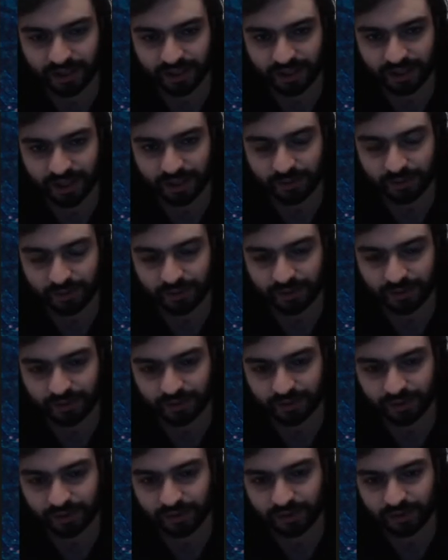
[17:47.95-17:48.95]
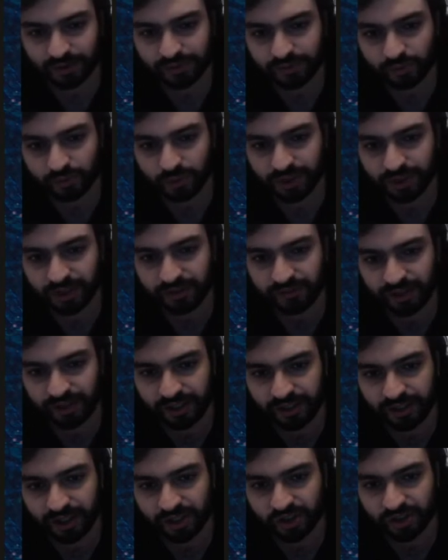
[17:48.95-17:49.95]
rather weird
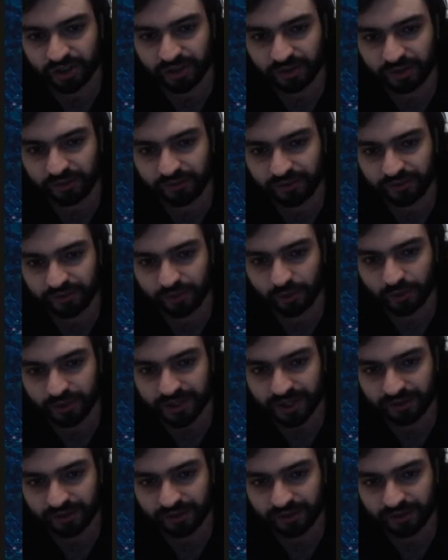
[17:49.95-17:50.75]
variation of course,